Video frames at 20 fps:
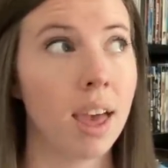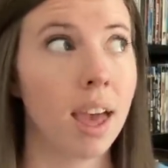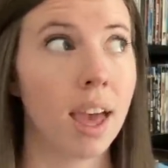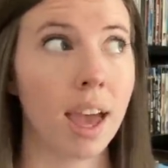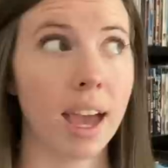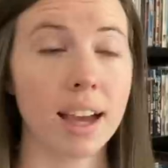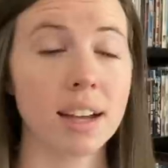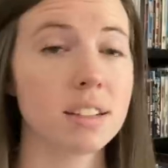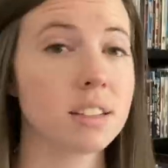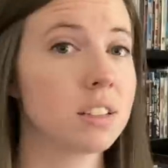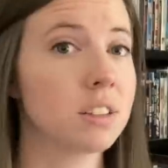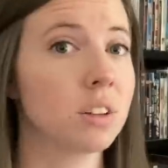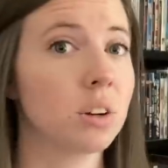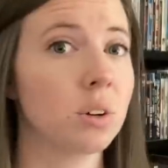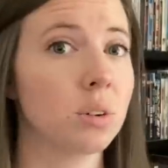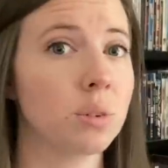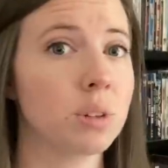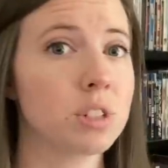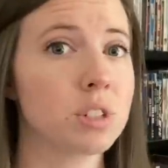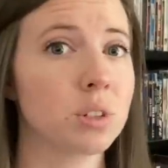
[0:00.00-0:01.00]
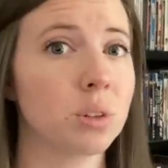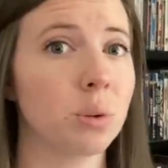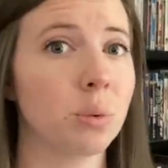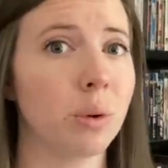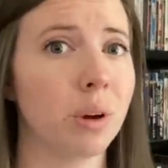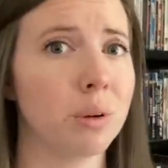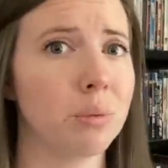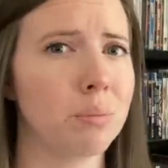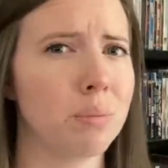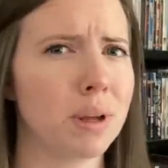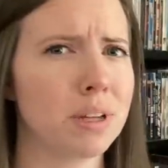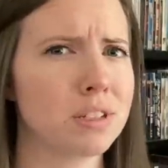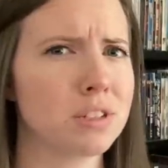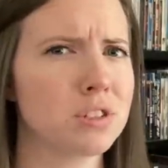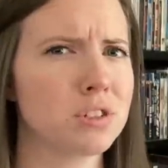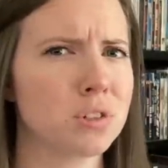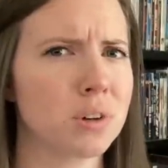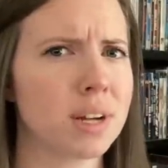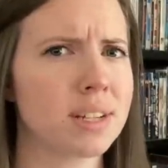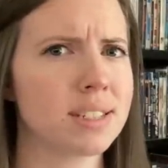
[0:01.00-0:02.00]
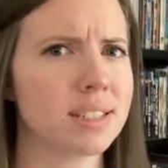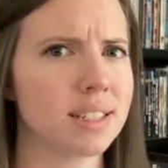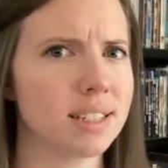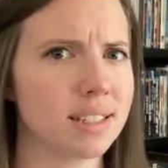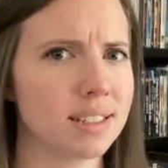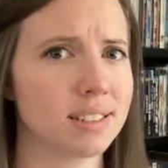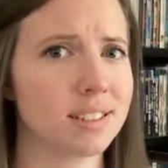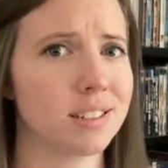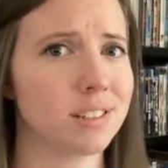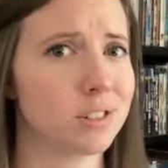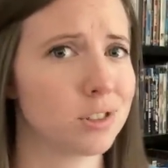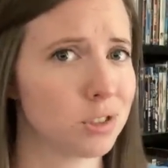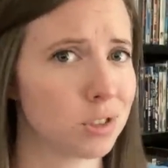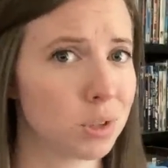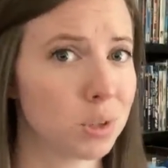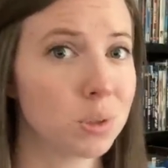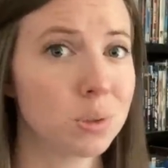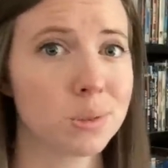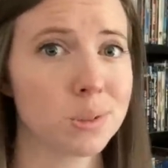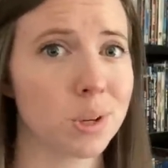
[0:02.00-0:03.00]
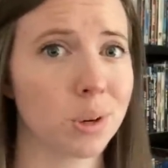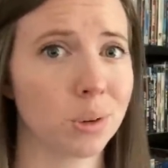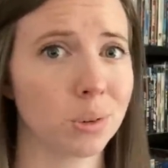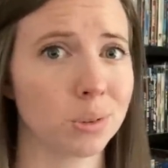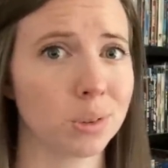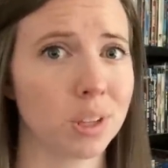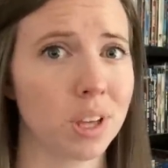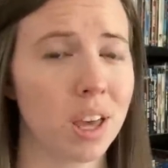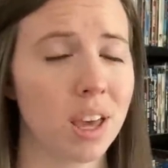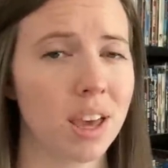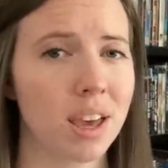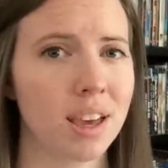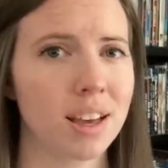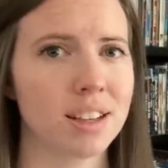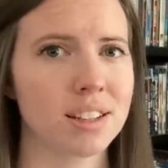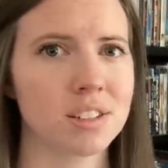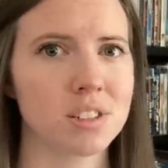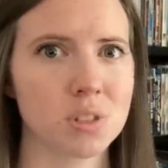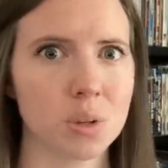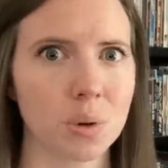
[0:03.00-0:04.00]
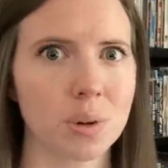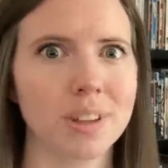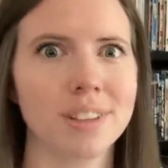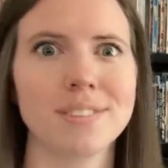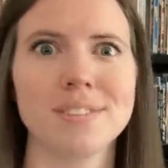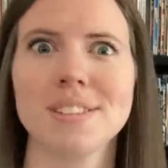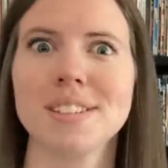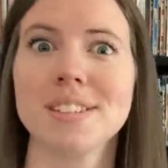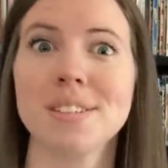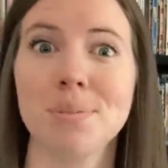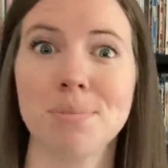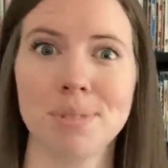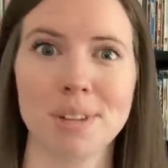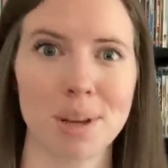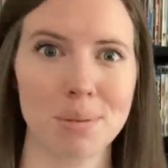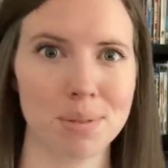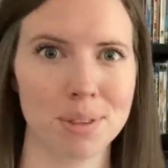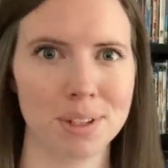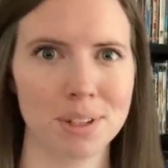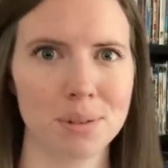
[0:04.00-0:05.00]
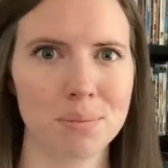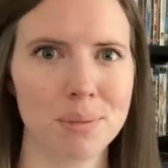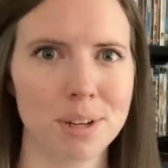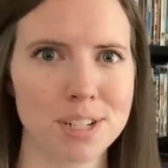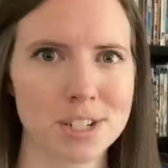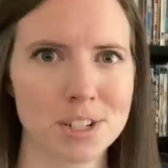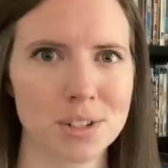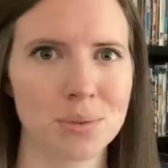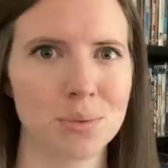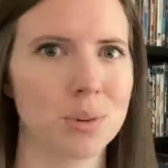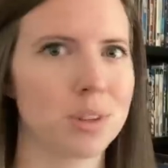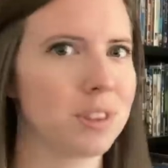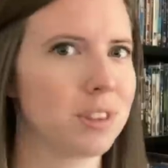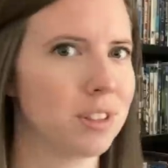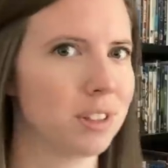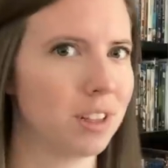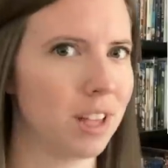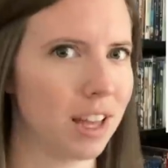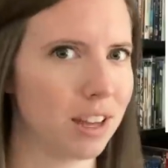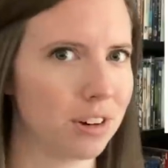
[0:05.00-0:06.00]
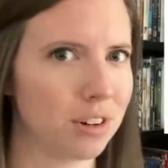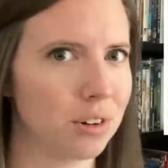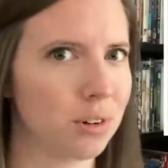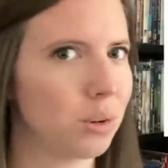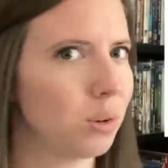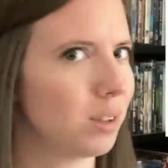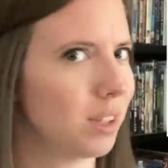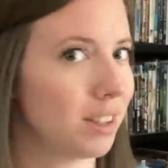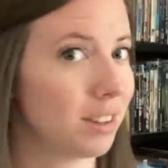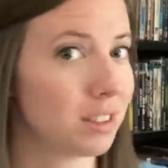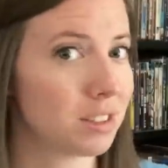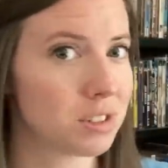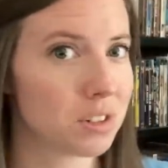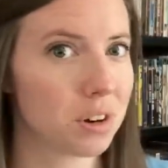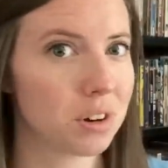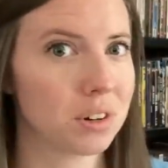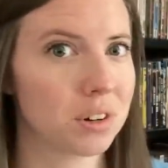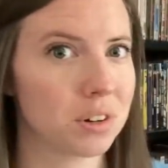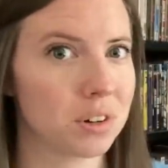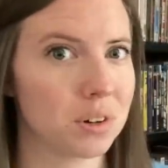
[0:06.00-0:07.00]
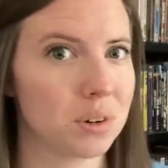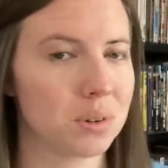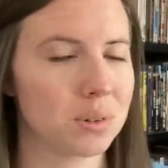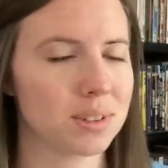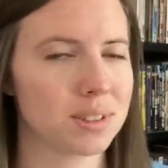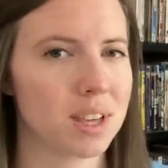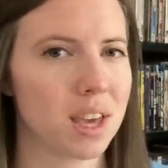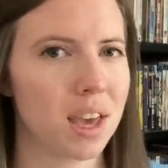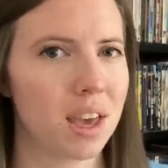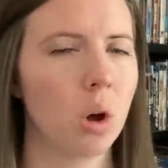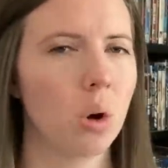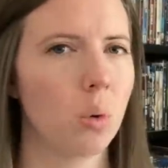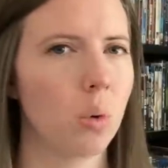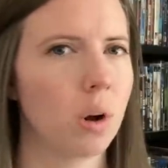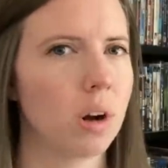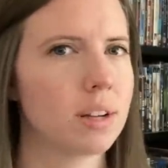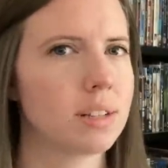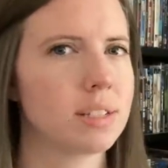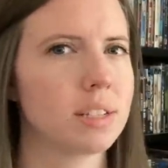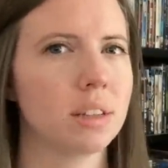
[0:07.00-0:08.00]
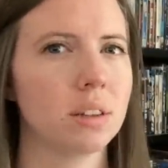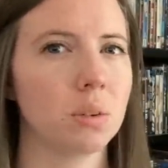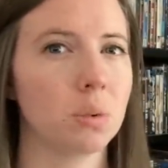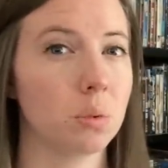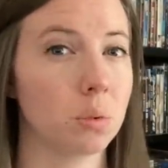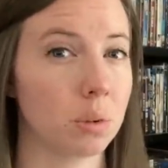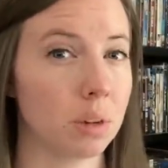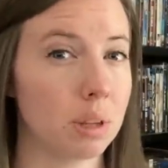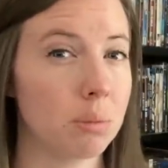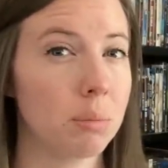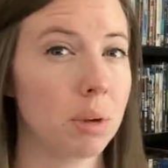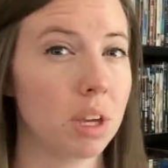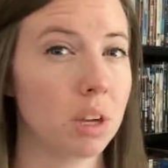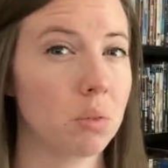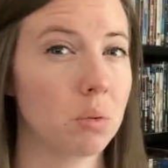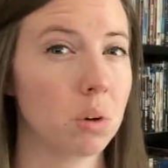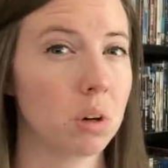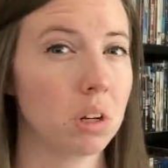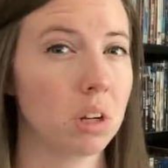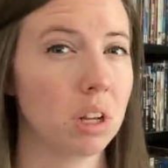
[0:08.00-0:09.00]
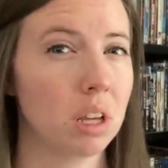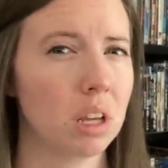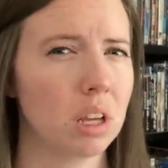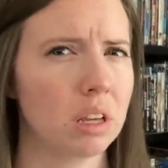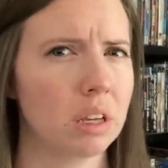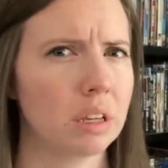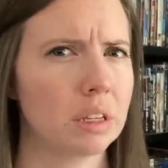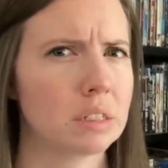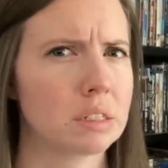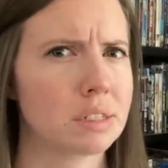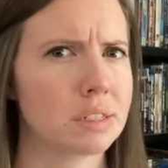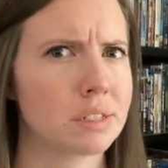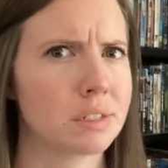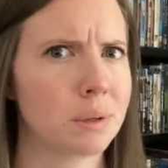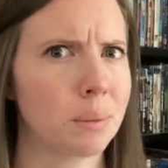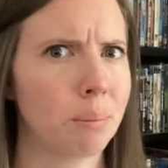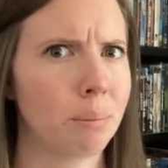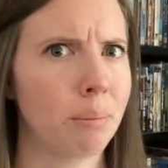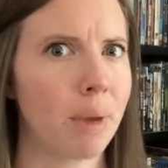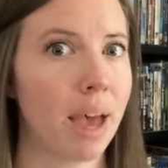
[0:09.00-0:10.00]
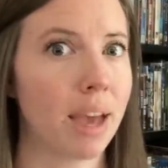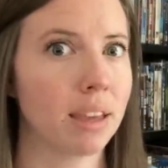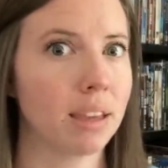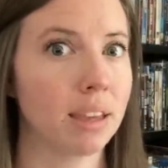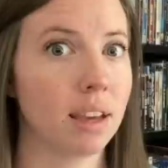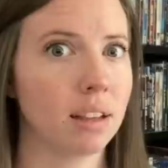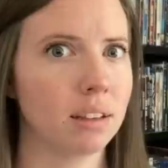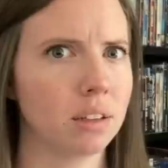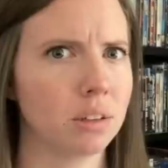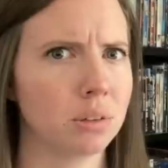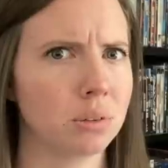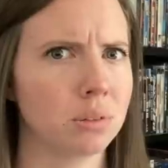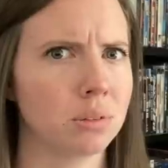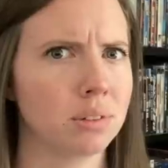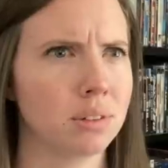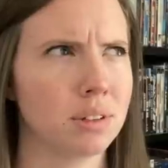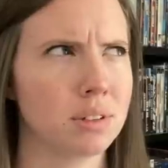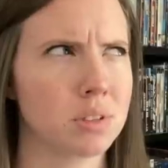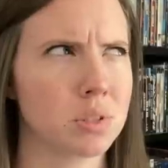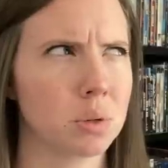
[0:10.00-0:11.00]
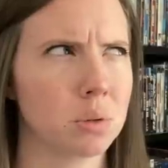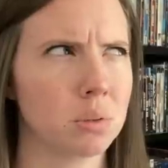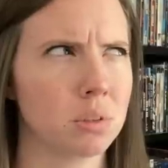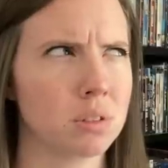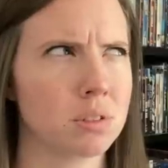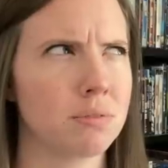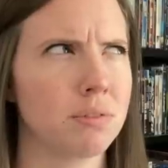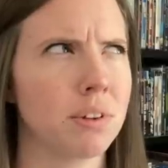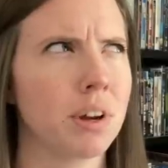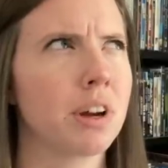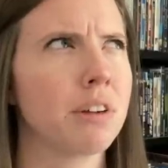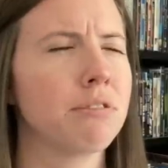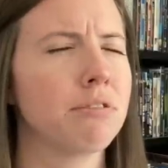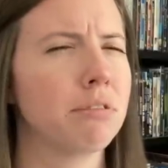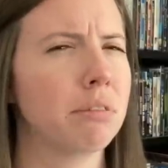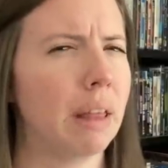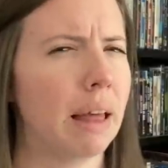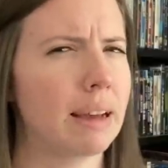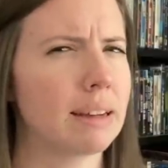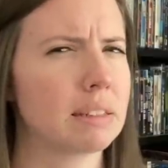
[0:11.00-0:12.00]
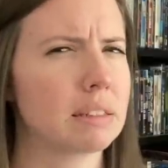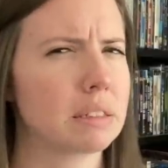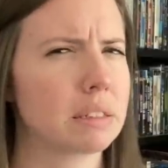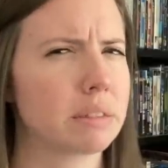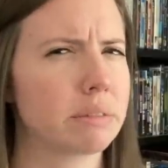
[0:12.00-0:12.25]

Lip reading: And in the original one, Belle's dress is two-toned, and so it gives it some depth and dimension with the lighter gold and the darker gold. Whereas in the remake one, it's just a matte yellow, and so it looks very flat.